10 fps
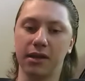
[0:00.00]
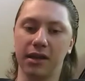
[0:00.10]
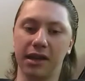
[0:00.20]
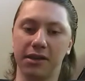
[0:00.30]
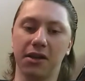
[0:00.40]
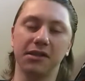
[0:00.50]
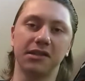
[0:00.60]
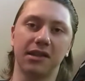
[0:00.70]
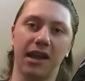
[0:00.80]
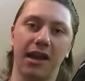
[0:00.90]
it
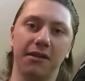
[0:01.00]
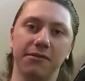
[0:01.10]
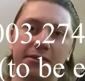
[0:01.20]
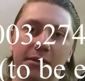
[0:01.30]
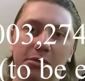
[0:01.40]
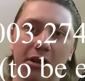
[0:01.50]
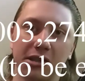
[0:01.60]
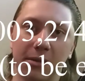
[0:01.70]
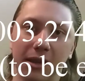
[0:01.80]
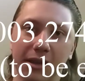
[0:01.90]
does have
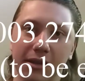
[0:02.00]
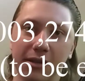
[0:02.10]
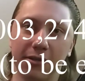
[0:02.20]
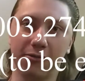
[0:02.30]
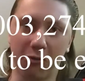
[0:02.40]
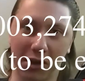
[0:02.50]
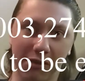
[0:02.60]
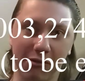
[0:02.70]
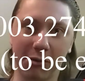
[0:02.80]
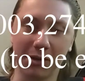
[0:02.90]
approximately
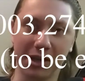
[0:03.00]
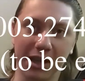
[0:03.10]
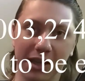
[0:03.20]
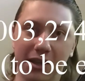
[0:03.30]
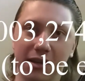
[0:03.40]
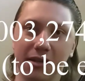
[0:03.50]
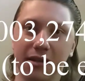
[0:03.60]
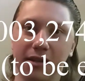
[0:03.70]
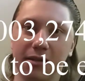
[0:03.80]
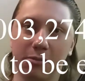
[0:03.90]
43 quintillion
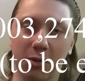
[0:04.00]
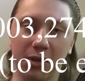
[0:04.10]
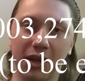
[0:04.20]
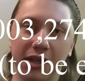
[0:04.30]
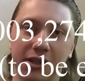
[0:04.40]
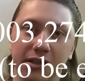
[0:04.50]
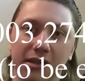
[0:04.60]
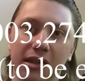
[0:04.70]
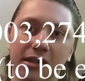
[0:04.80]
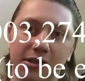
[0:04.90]
permutations,
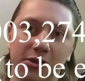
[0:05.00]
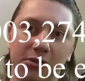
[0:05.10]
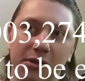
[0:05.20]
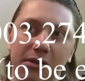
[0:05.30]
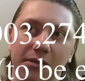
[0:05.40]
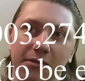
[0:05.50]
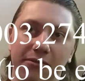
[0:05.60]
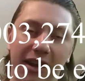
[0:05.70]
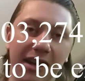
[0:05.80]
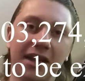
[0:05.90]
so
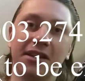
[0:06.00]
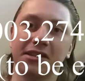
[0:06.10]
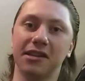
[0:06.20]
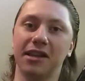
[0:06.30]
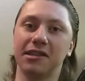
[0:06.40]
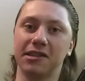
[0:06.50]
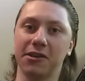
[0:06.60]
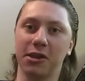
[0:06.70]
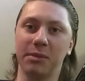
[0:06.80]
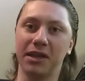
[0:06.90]
finite doesn't
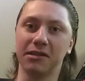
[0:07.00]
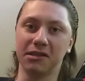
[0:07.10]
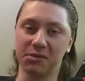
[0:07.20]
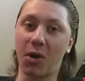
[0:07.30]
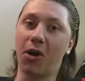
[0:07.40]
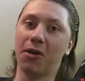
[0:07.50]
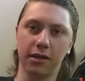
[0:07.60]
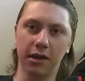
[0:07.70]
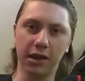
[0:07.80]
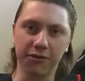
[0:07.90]
necessarily mean small.
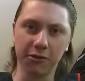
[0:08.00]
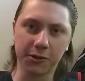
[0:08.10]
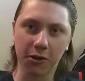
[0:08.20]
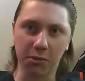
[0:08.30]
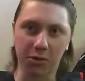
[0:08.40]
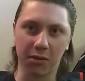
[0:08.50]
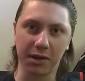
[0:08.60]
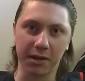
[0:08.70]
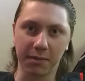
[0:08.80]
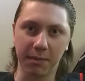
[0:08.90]
In the future, I'll
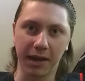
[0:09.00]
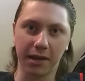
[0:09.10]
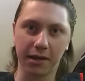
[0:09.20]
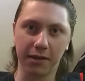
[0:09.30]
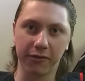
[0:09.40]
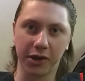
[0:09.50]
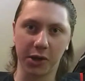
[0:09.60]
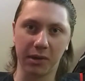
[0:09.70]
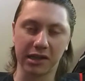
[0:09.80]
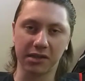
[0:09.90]
probably make a
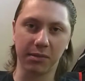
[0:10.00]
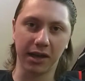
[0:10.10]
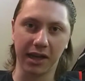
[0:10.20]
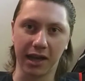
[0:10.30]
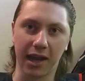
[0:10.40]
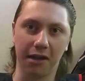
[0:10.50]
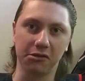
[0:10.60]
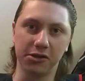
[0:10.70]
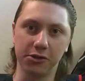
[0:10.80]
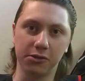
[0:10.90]
video explaining how
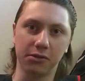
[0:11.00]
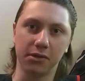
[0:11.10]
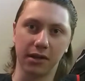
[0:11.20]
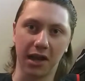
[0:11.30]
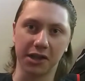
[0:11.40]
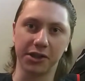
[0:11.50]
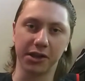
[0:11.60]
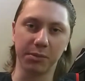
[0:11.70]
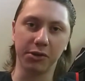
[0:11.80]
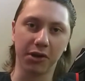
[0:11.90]
to actually
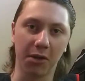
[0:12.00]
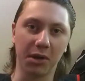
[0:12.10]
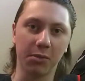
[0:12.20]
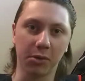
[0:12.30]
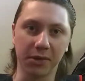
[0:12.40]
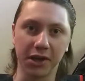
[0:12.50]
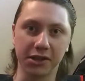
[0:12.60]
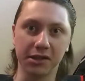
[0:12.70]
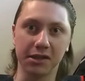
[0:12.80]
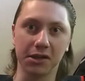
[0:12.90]
compute how many
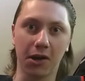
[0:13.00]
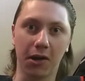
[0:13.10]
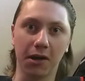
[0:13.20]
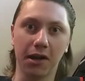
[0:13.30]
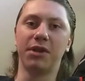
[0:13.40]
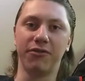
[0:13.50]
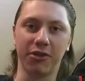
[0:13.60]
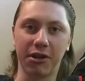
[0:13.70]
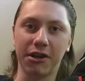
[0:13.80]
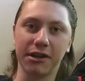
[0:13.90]
permutations there are. But if you're
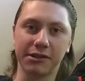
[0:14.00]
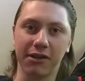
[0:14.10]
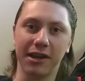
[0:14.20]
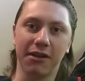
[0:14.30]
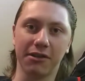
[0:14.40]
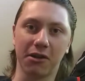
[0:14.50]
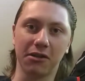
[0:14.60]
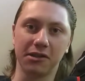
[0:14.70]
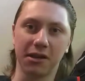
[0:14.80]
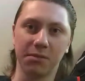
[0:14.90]
curious right now, there are
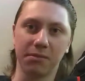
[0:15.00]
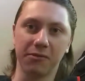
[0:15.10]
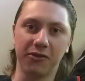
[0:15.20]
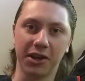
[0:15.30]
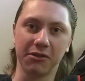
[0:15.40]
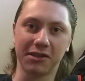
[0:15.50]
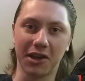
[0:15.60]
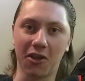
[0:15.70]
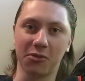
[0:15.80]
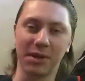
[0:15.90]
some videos that
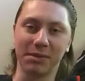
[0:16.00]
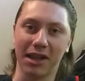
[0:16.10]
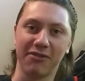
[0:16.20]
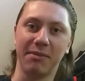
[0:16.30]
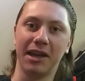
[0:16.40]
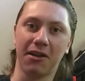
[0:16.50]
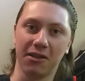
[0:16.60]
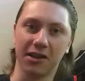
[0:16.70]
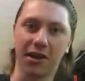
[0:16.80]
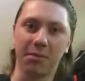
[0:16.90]
other people have made on
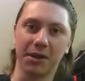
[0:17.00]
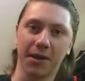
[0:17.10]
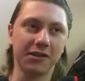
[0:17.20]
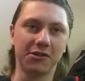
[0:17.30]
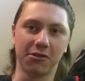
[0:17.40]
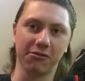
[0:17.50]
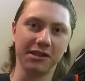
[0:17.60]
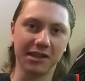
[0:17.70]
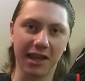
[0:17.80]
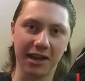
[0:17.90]
the topic. So the
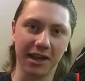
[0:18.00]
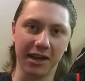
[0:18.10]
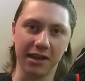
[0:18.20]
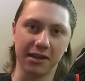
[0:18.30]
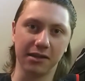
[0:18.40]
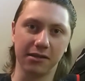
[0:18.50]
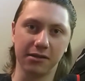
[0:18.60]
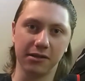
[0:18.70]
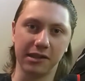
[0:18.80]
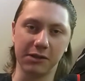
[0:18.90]
reason that any
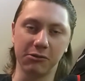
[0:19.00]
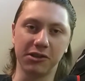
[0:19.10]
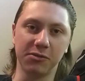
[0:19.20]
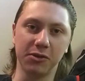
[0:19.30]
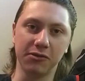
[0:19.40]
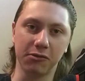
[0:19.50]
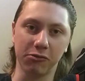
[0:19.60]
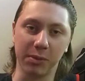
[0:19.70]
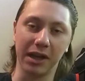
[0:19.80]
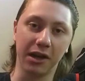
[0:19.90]
sequence of moves, when
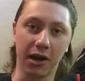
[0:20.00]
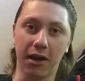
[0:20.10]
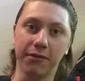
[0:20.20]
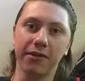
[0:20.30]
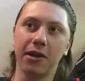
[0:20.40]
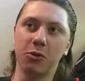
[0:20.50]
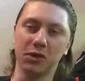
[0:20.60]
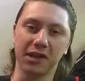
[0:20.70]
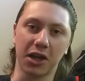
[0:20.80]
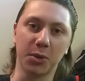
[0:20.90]
repeated enough, will
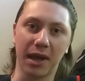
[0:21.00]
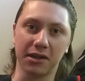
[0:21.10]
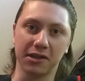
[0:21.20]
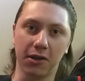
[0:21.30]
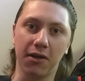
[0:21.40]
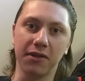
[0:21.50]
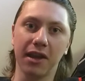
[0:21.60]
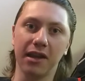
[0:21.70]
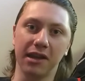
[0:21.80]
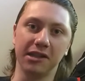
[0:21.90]
cycle back to solve
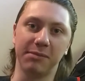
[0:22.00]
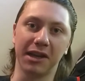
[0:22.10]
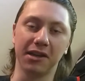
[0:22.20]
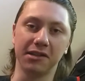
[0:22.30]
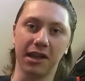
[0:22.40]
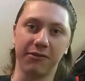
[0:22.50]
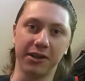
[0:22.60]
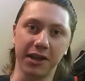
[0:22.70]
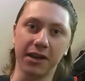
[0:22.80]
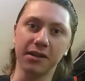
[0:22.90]
is because if it
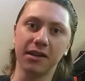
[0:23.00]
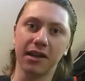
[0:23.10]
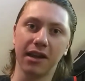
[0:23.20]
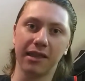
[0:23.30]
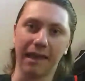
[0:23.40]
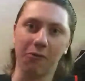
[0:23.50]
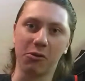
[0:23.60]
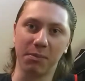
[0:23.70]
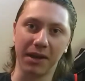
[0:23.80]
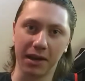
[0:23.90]
didn't, that
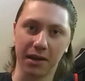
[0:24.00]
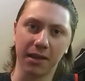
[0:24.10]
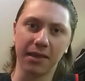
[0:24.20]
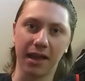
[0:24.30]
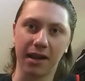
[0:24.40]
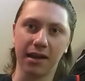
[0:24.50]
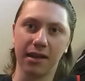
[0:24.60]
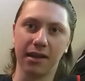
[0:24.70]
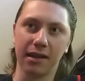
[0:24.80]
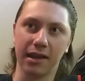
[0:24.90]
would mean that
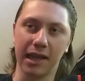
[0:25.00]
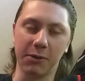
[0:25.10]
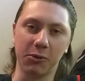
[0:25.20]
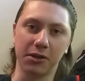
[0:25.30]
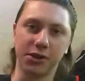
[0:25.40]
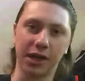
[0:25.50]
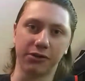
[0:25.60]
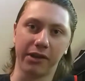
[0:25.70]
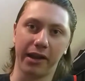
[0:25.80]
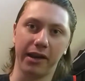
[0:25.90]
it would
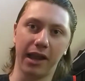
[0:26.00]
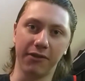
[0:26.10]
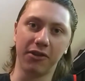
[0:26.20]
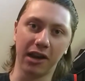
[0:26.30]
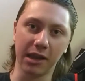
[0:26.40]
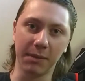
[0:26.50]
generate infinitely